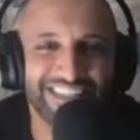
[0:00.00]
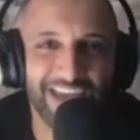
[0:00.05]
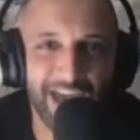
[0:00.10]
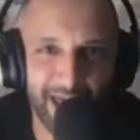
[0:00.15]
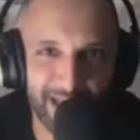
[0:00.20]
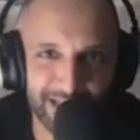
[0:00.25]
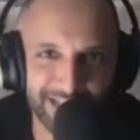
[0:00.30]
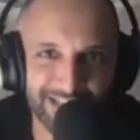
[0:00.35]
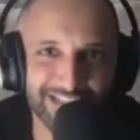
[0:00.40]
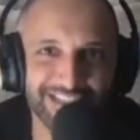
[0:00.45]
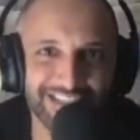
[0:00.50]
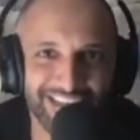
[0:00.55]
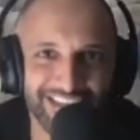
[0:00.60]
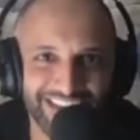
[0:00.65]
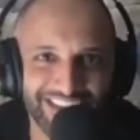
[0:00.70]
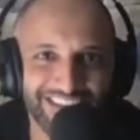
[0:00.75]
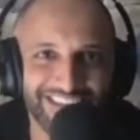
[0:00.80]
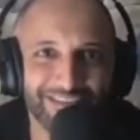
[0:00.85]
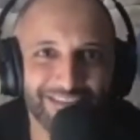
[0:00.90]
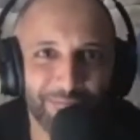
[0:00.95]
Yes.
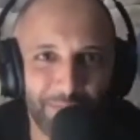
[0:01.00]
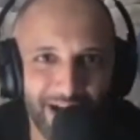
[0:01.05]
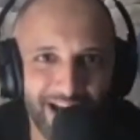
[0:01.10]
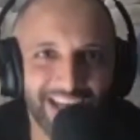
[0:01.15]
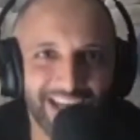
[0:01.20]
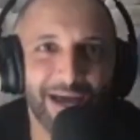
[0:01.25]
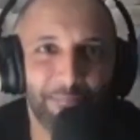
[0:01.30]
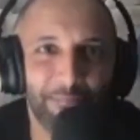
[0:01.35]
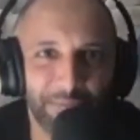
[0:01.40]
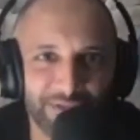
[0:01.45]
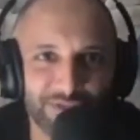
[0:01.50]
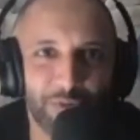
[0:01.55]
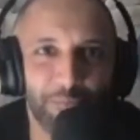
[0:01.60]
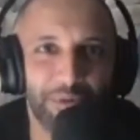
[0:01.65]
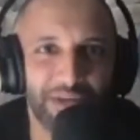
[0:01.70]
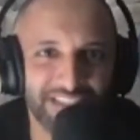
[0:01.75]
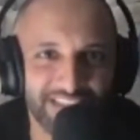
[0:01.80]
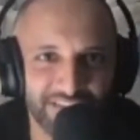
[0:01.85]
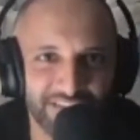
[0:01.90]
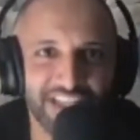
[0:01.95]
Pineapples on
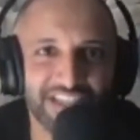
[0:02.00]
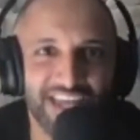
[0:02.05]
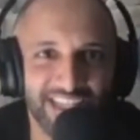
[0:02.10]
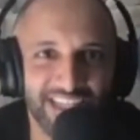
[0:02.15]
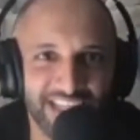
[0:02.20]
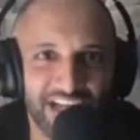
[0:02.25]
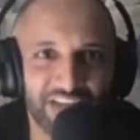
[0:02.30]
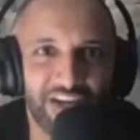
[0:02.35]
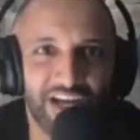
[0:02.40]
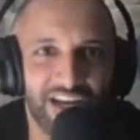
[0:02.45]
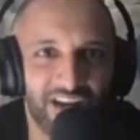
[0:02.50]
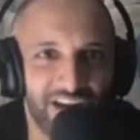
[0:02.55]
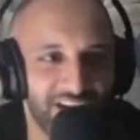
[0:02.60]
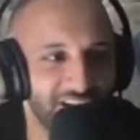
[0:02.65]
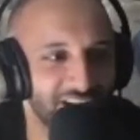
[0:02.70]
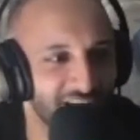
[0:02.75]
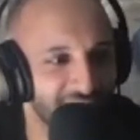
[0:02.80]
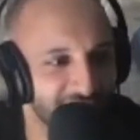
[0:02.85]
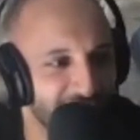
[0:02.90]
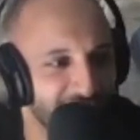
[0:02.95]
pizza. Ain't that right,
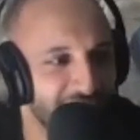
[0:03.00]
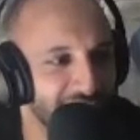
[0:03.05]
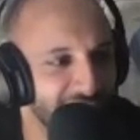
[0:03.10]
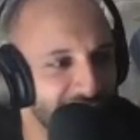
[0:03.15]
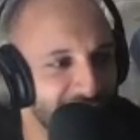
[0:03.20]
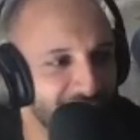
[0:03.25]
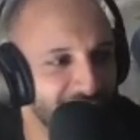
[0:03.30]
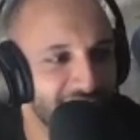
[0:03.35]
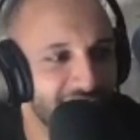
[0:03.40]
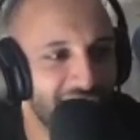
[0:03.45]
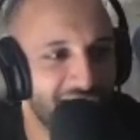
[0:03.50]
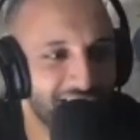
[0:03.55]
Ara? Yeah.